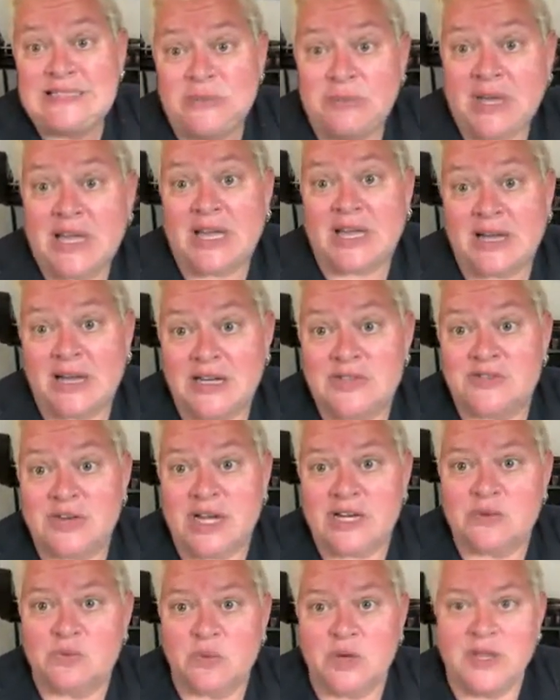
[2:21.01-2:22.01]
You make a
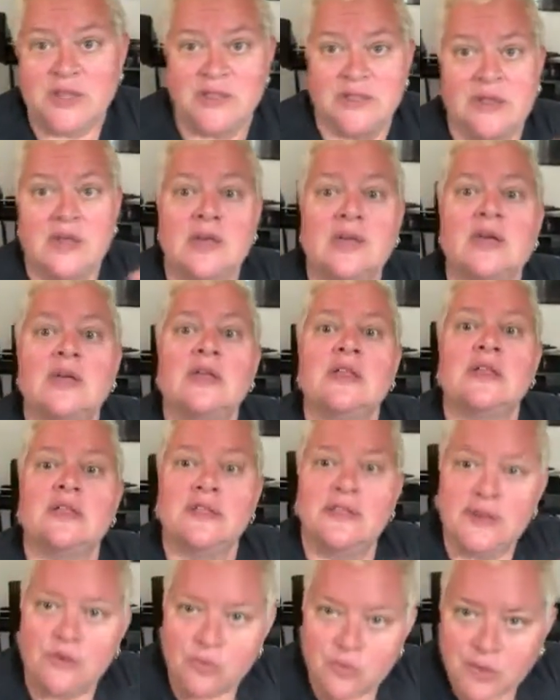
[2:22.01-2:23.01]
contract with
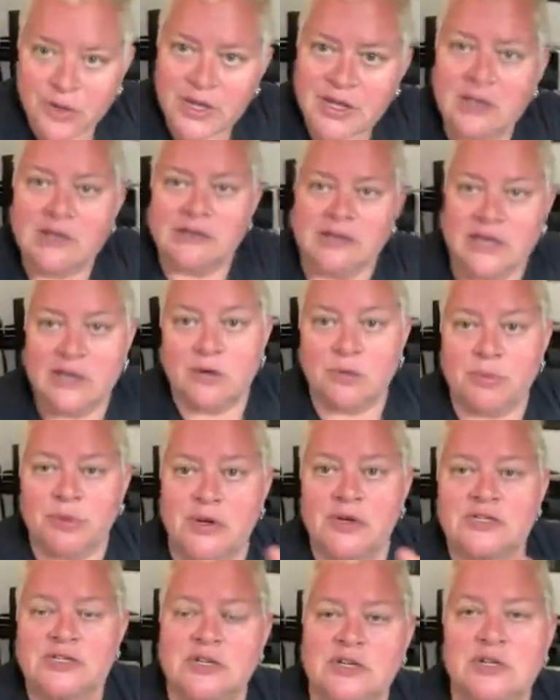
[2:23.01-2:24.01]
the real legal
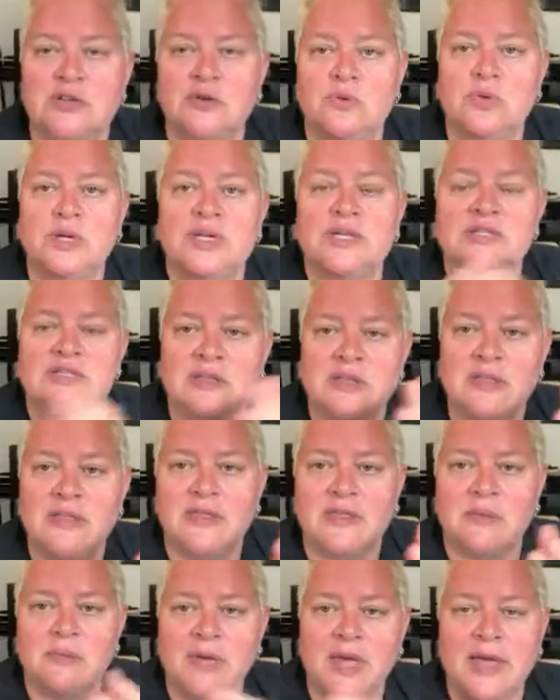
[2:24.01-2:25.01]
person who is
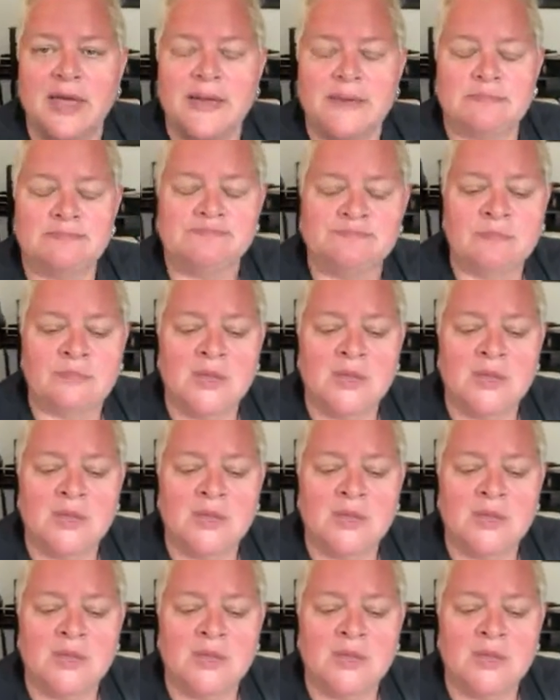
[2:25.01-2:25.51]
the man.